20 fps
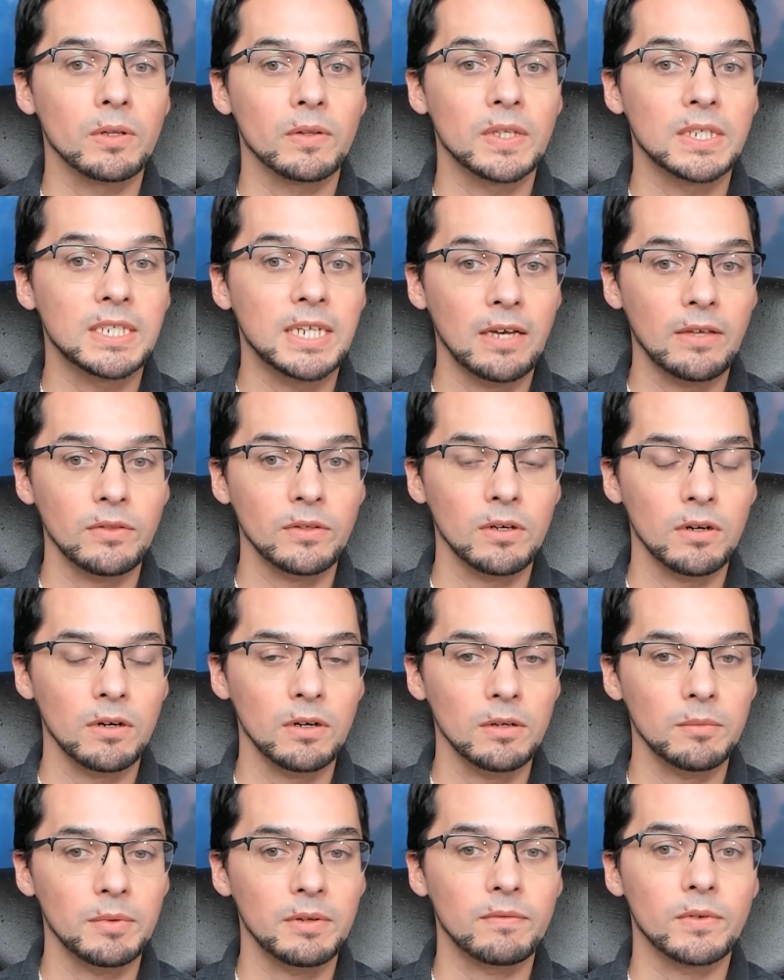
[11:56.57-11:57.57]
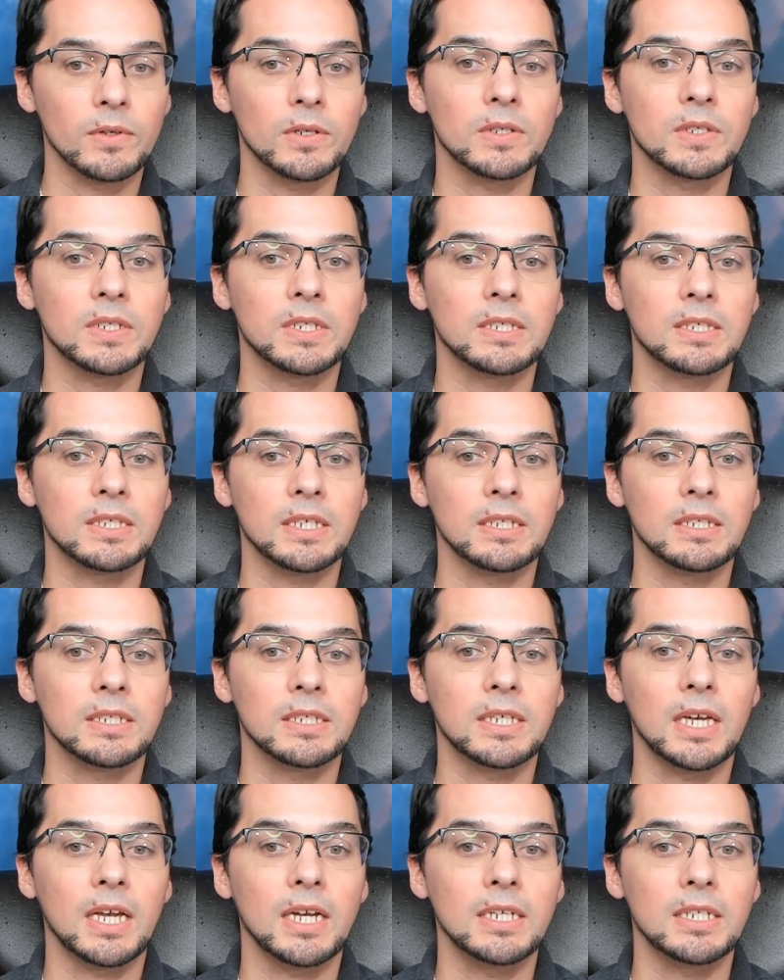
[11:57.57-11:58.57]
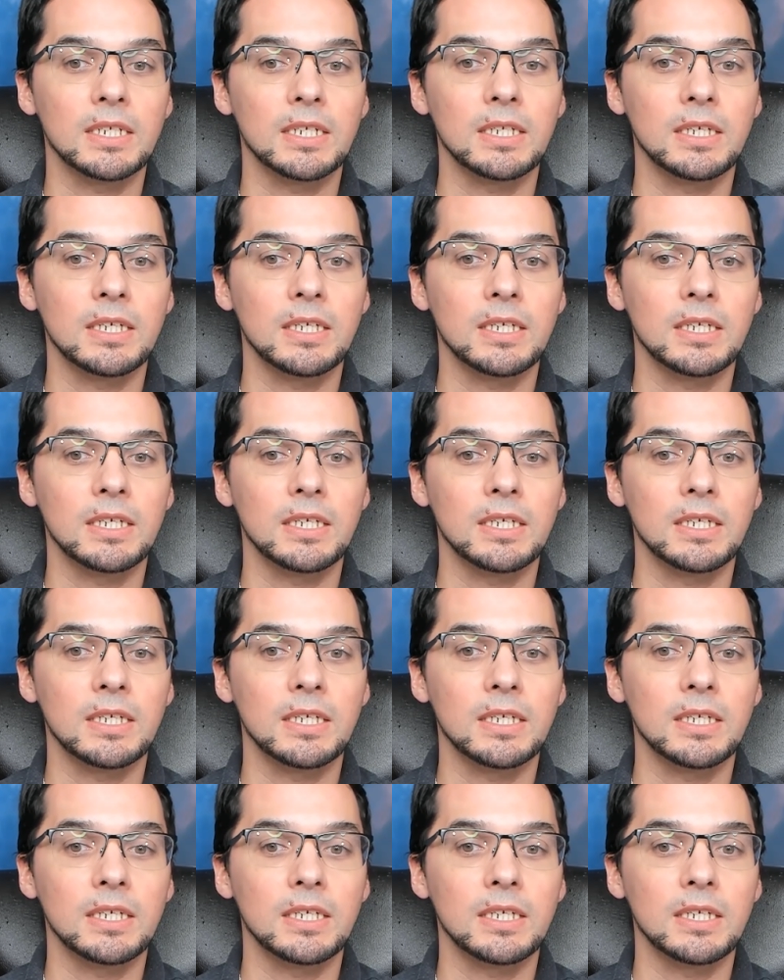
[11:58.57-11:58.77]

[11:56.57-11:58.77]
the Death card reversed is indicating